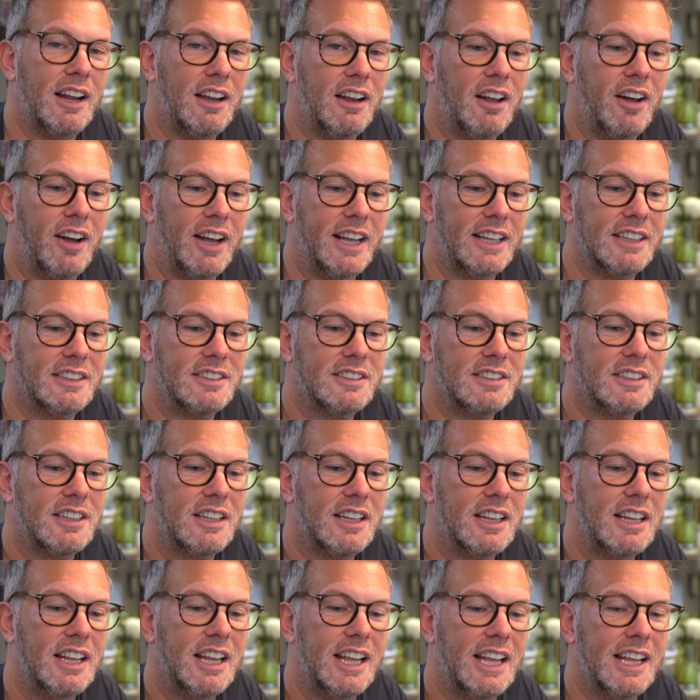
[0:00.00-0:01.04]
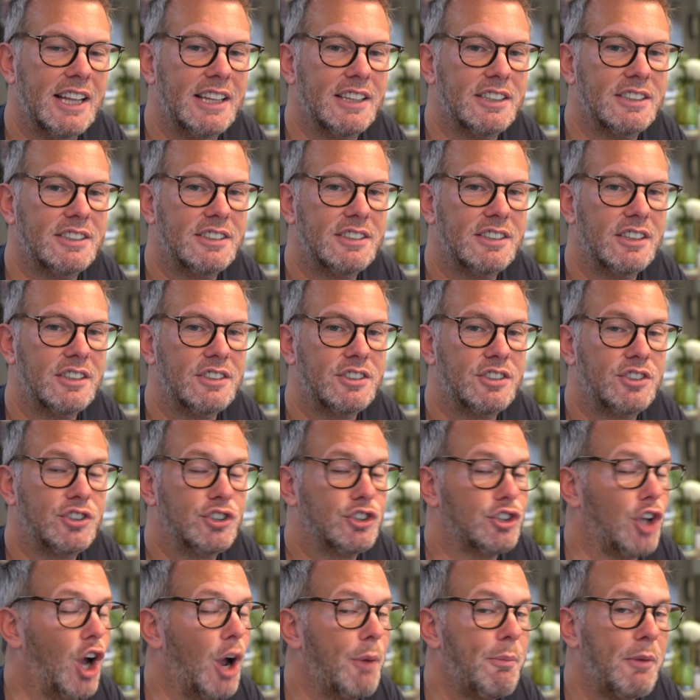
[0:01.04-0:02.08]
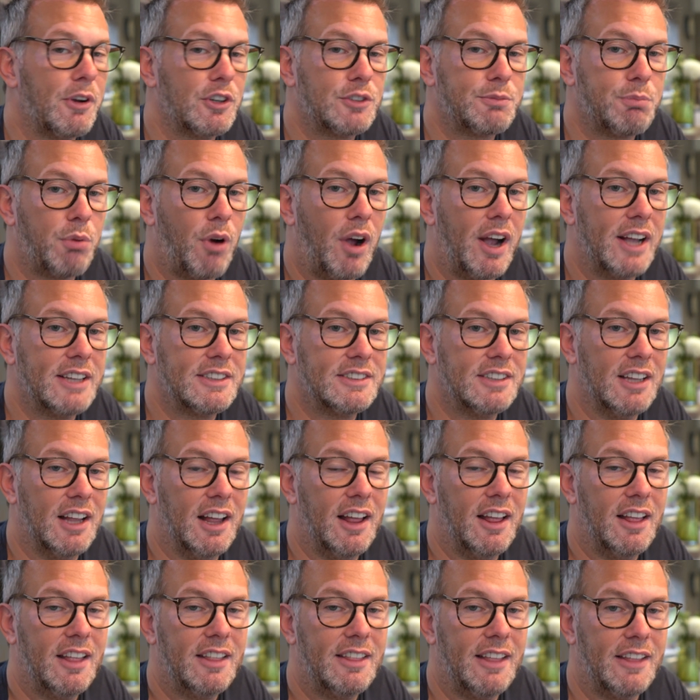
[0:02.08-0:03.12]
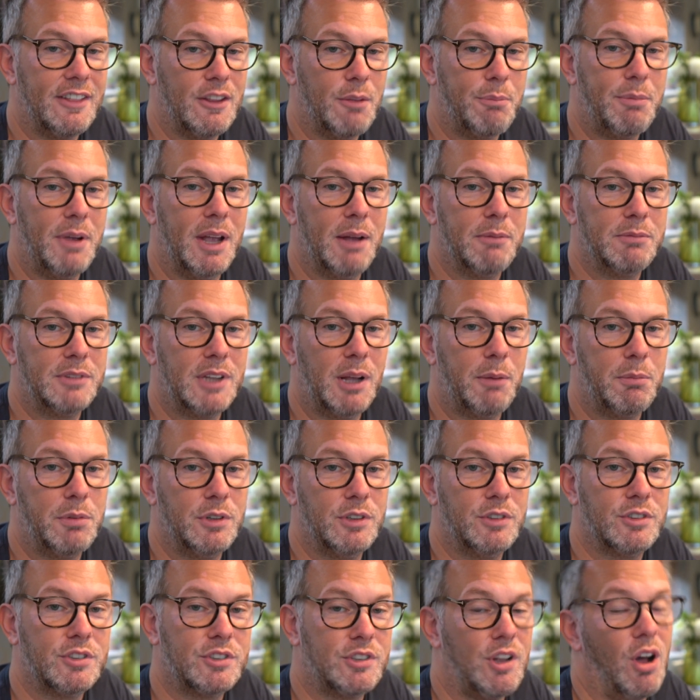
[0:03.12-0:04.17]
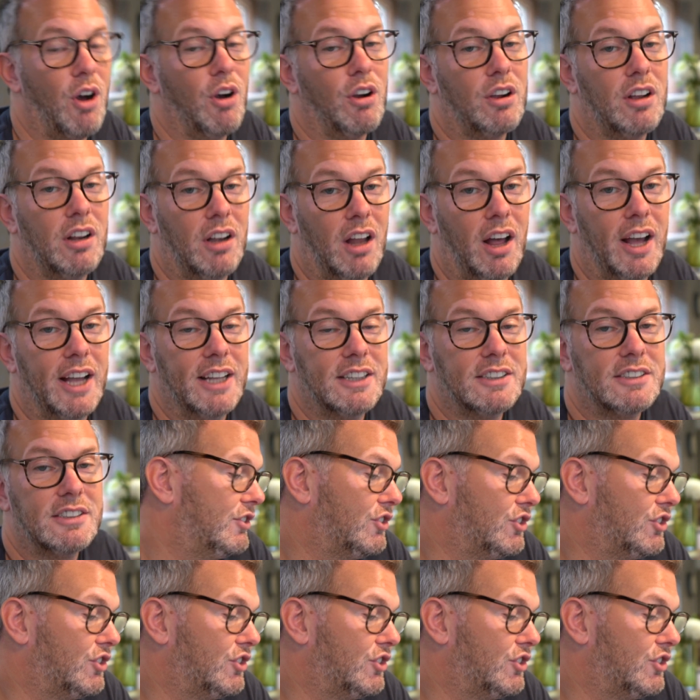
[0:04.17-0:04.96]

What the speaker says: light is so much brighter than the BMW stock light.